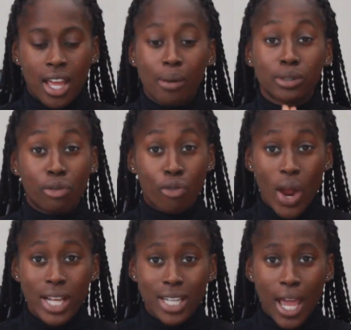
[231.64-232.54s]
It was a
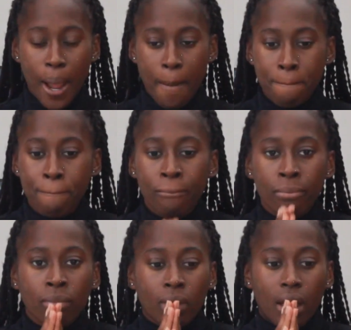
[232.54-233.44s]
Friday.
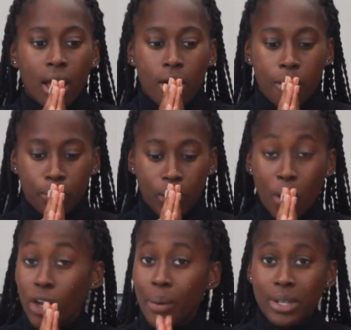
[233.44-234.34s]
I
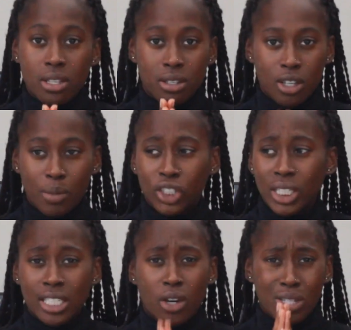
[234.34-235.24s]
won't go into too much
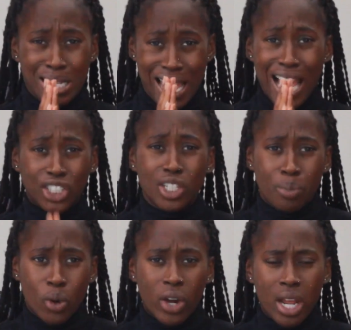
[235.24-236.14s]
detail because it's actually
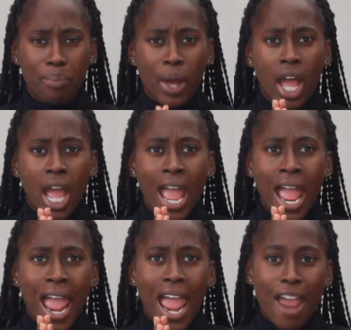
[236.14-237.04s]
boring, but
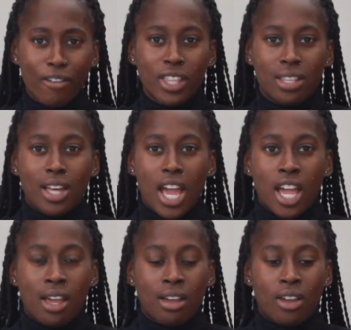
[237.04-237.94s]
everything that
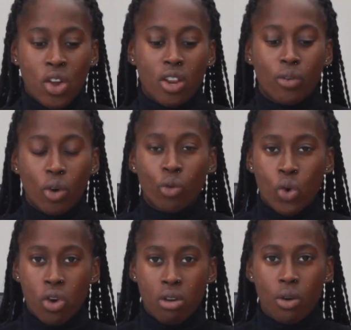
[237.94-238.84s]
could have gone
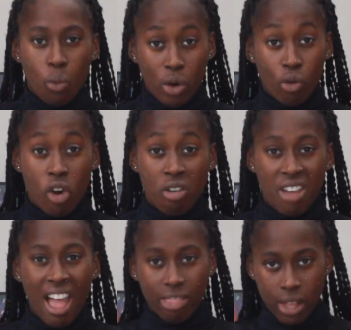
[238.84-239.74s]
wrong went wrong,
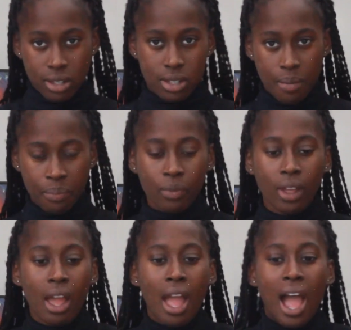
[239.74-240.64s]
and then some.
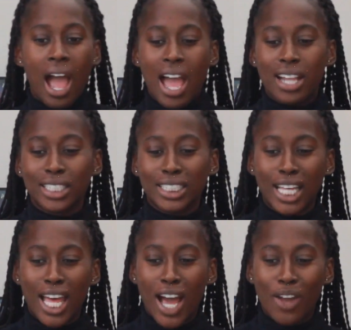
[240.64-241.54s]
And
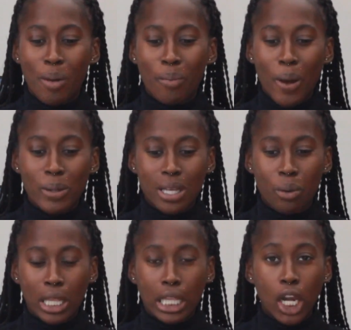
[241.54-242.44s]
I remember I was like
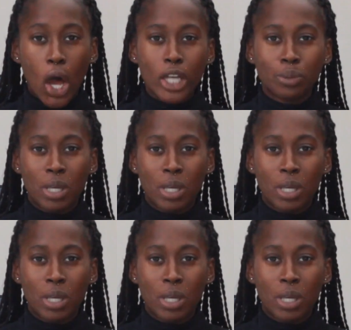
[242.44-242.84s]
one of the last